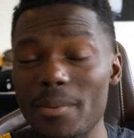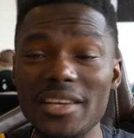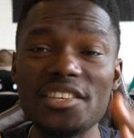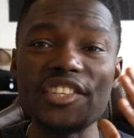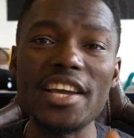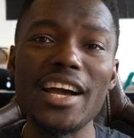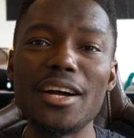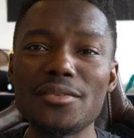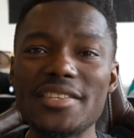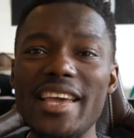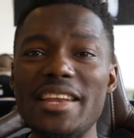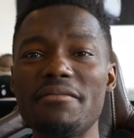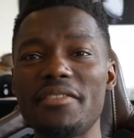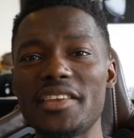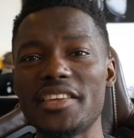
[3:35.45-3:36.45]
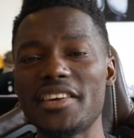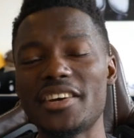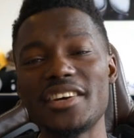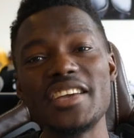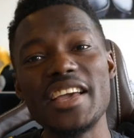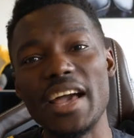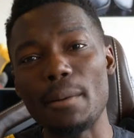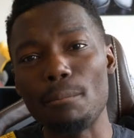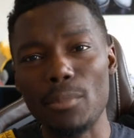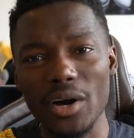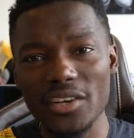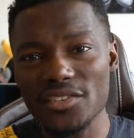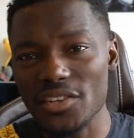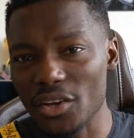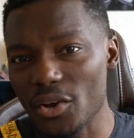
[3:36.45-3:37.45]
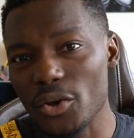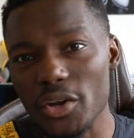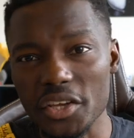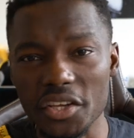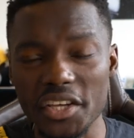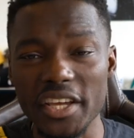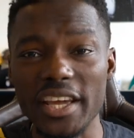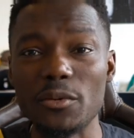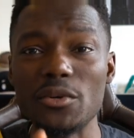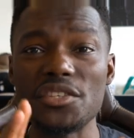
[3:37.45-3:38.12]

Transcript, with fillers: and shout out to NVIDIA and box.co.uk,